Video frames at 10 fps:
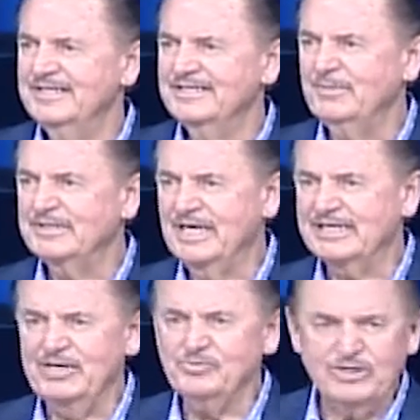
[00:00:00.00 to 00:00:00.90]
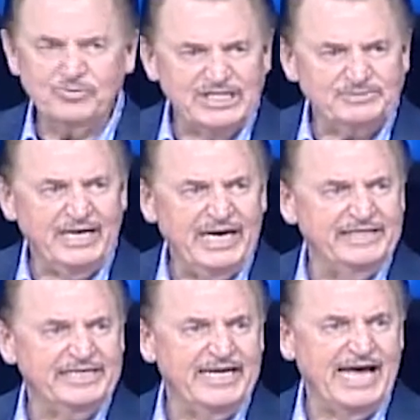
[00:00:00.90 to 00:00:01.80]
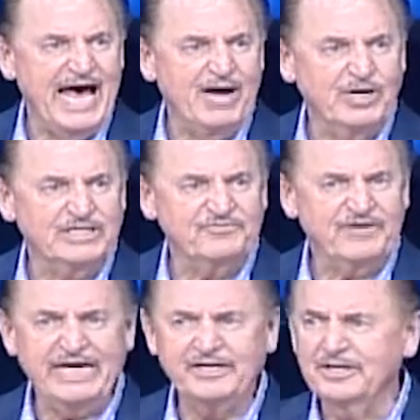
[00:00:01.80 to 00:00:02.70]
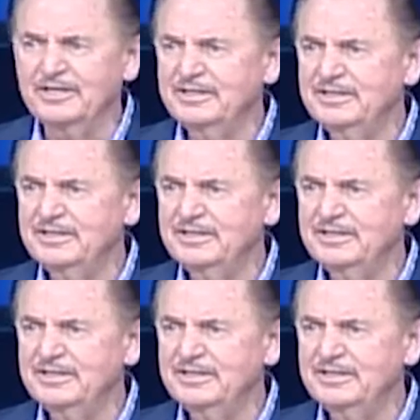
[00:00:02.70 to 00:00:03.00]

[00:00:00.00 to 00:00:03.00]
Somebody said, I can't really raise my hand that high. Raise a finger.